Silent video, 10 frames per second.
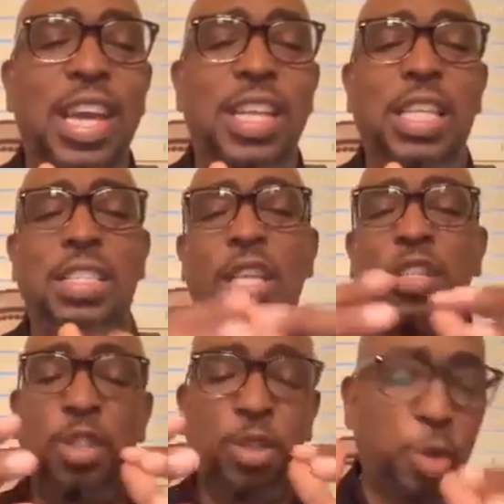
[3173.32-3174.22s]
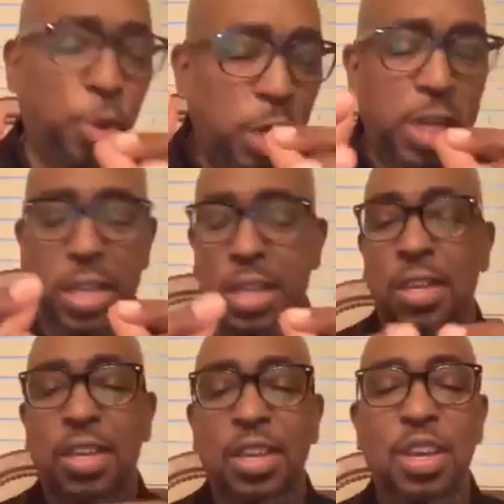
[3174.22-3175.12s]
And they say, surely
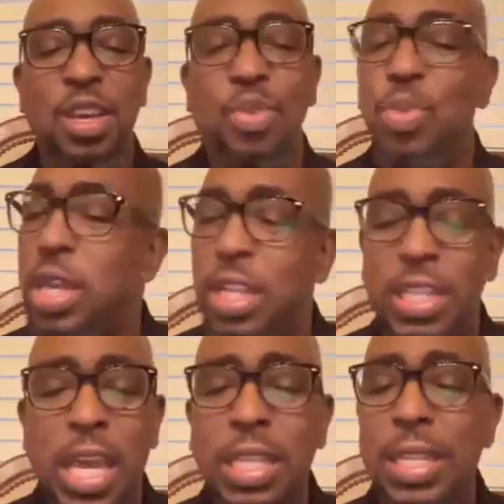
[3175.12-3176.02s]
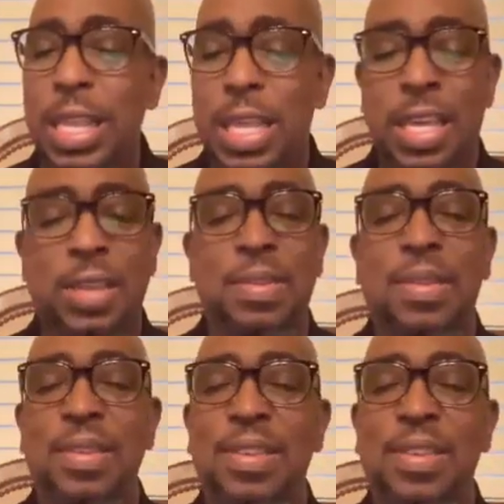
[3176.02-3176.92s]
we can take the land.
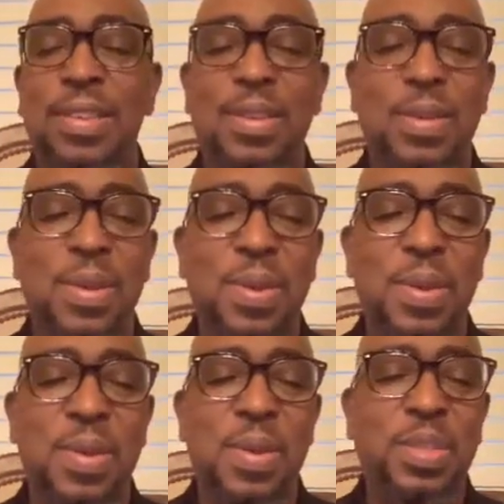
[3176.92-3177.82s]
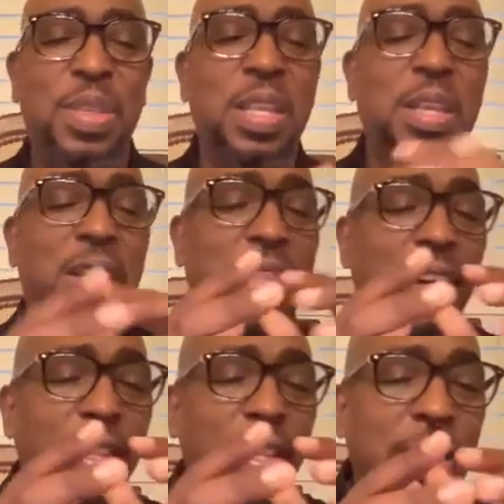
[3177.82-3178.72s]
The,
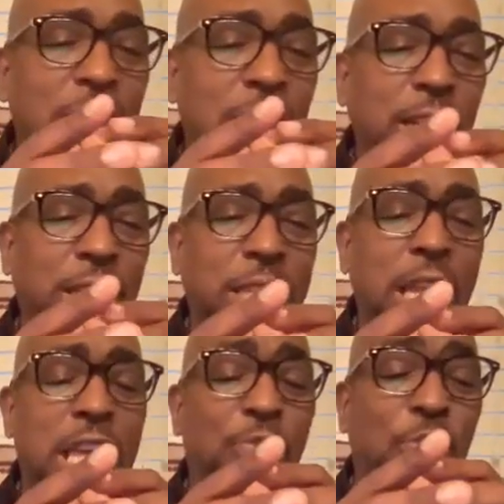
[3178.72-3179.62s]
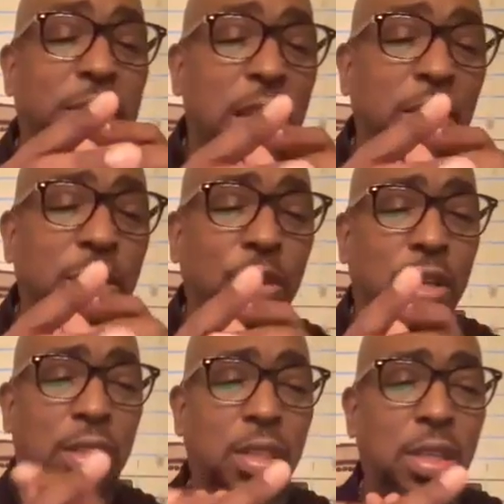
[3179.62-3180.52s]
the other 10 looked at it with their
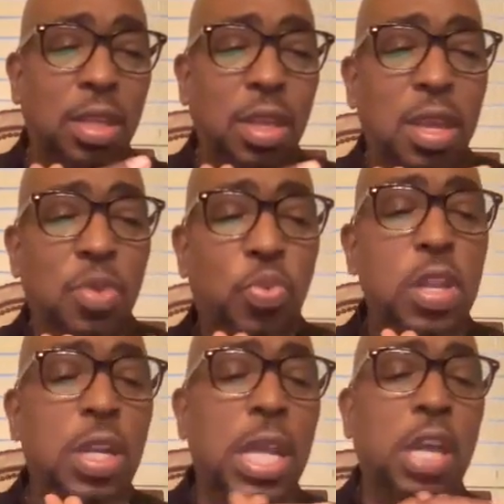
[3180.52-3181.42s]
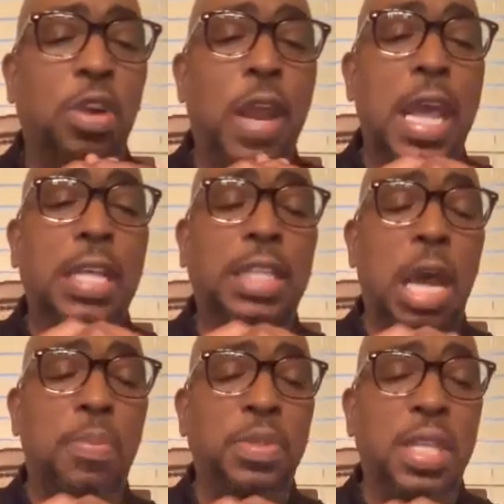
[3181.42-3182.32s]
strength. We look like
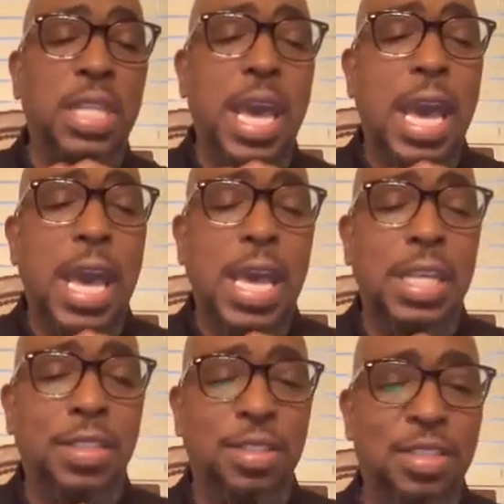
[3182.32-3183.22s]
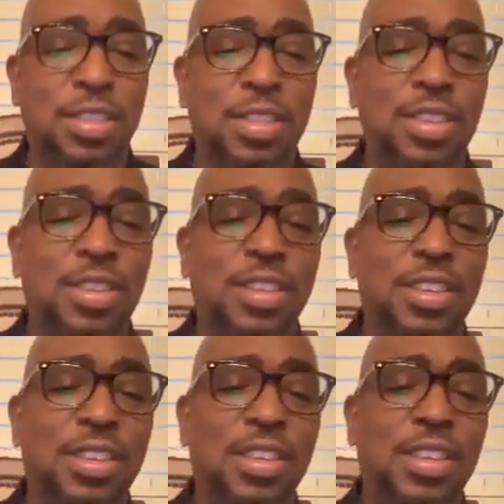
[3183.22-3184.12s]
grasshoppers in their
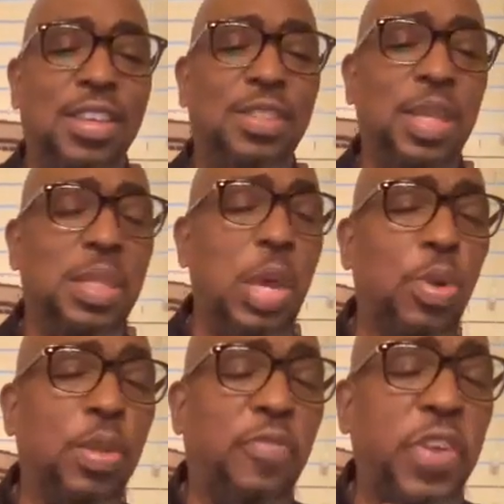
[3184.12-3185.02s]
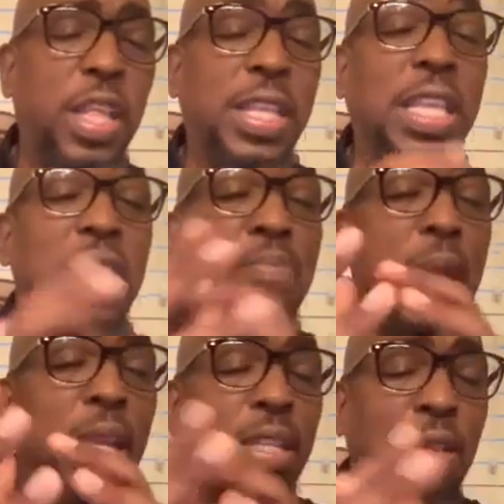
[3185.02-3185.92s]
eyes. See, were defeated. They
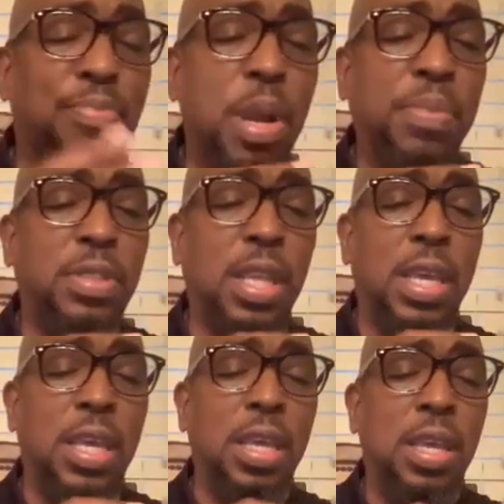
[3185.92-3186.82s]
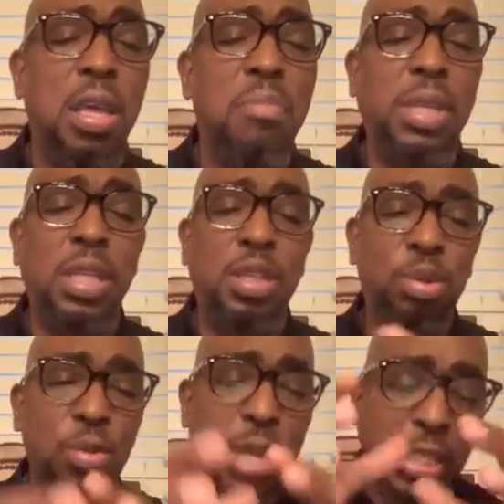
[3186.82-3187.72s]
didn't make it to the promised land. But the
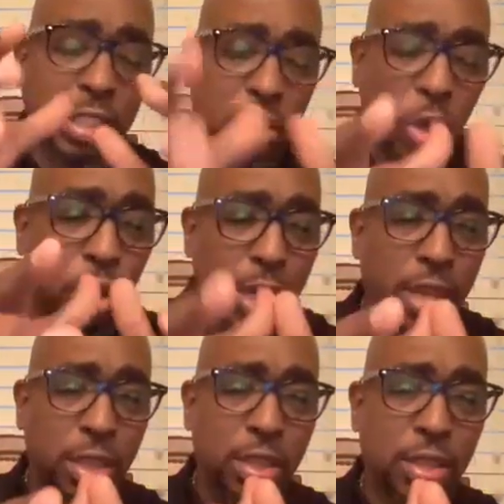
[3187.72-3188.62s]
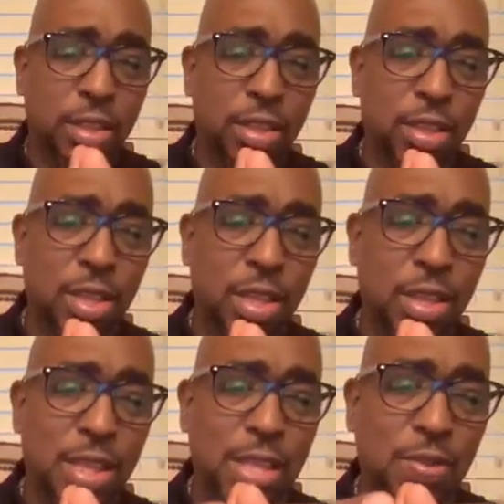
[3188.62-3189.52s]
two that saw it
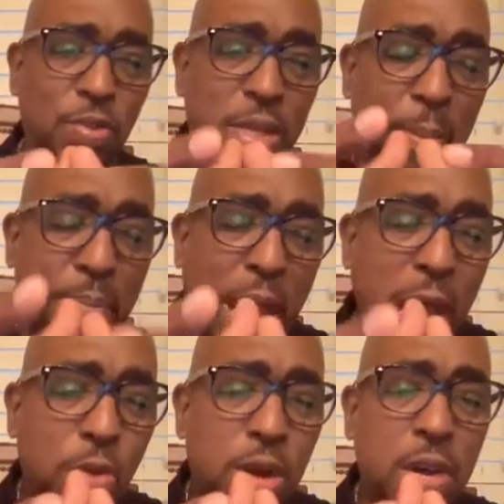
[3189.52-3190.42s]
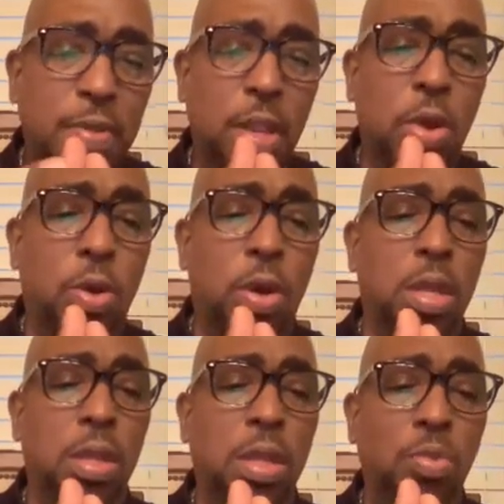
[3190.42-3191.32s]
with the power of the
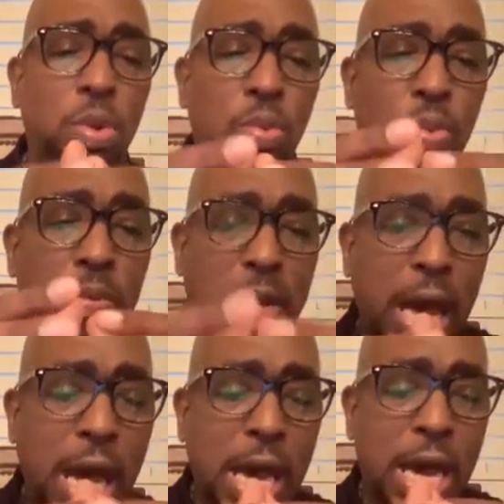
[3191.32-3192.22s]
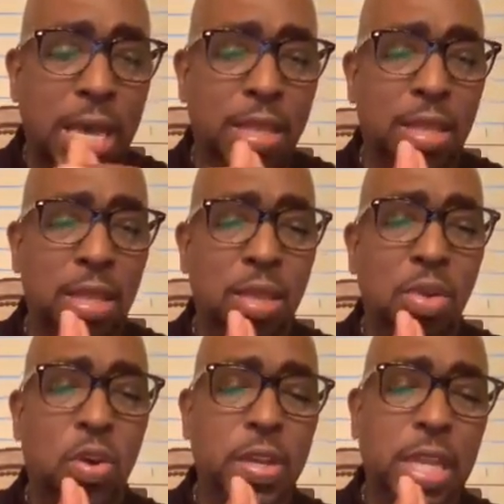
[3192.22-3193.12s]
Lord, with God
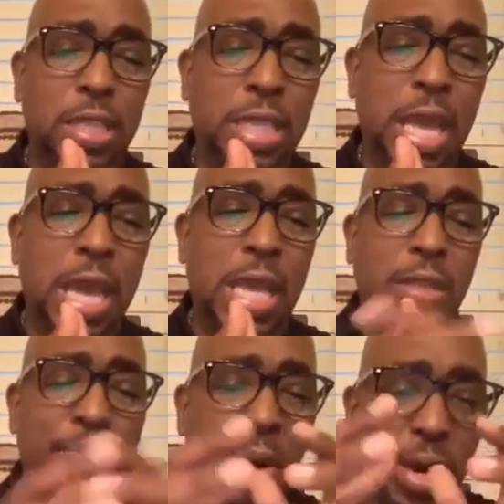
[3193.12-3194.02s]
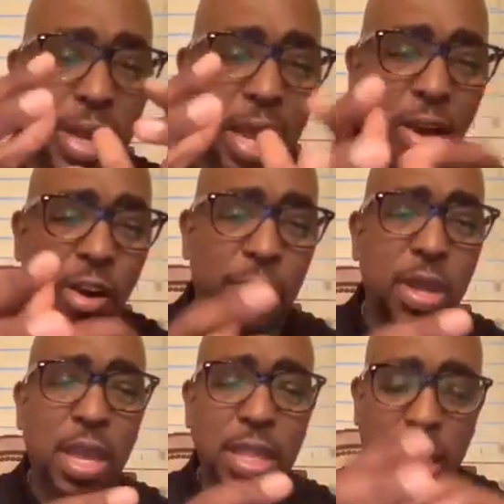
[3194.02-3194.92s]
on their side as a part of their
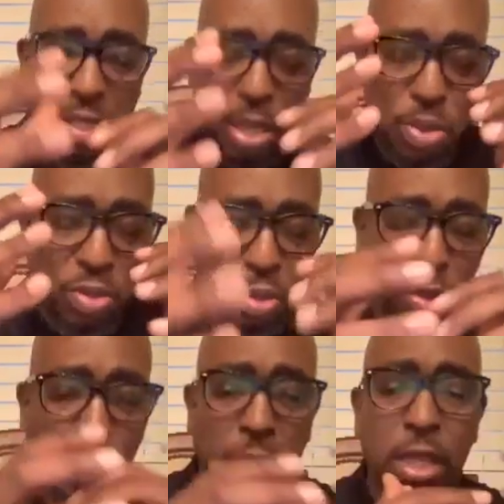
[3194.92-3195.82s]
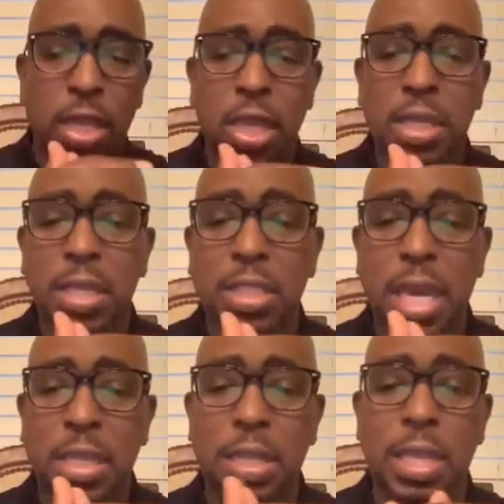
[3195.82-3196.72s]
army. They said, We surely can
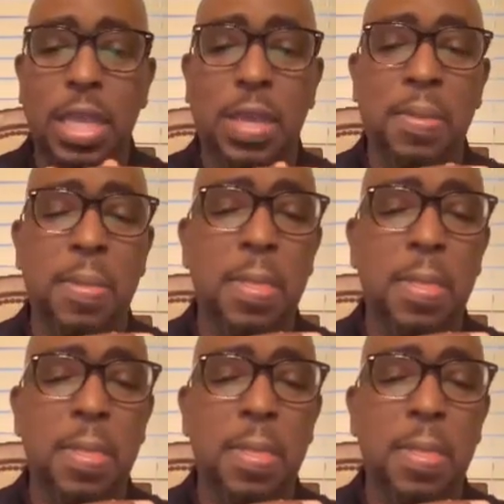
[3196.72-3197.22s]
take the land.